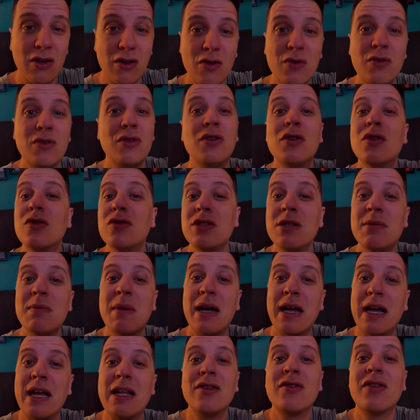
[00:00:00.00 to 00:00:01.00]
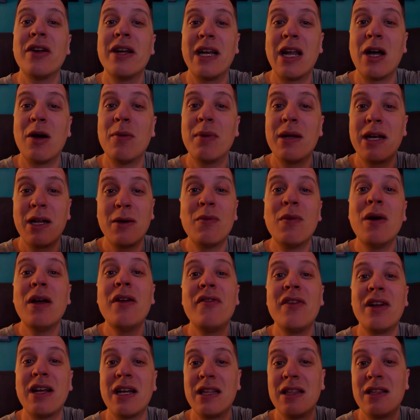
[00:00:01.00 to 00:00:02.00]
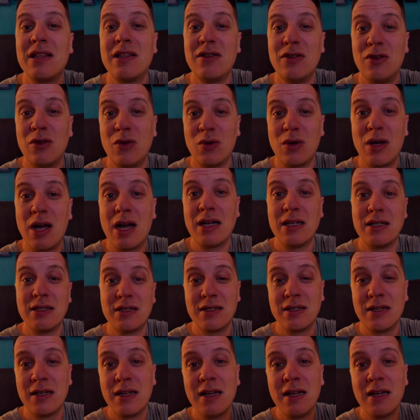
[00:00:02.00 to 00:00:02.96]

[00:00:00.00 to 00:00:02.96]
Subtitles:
You know, you don't see my hand right now, but I'm waving at you guys.